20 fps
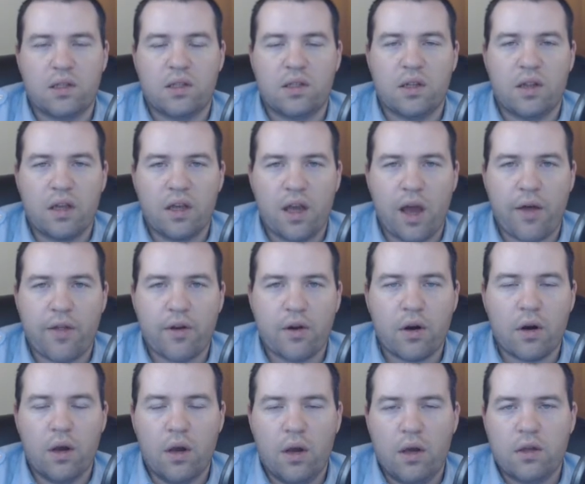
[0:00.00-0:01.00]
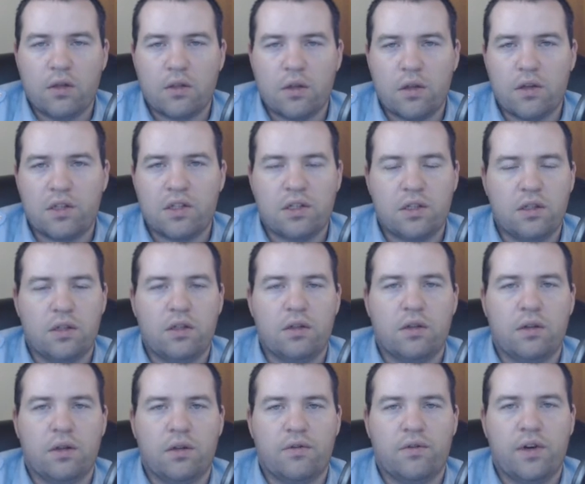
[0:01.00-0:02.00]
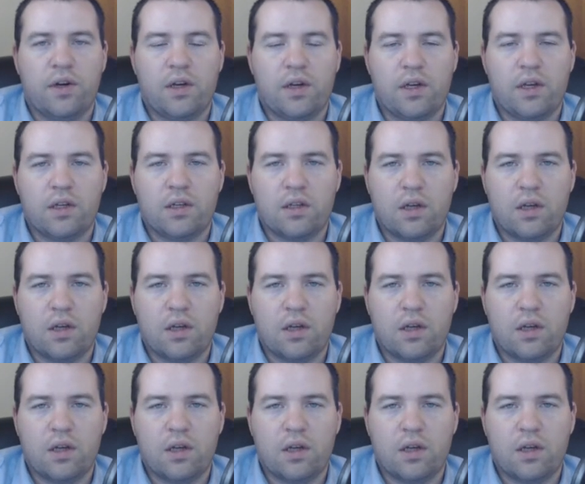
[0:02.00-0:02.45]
it to the other, so there's still very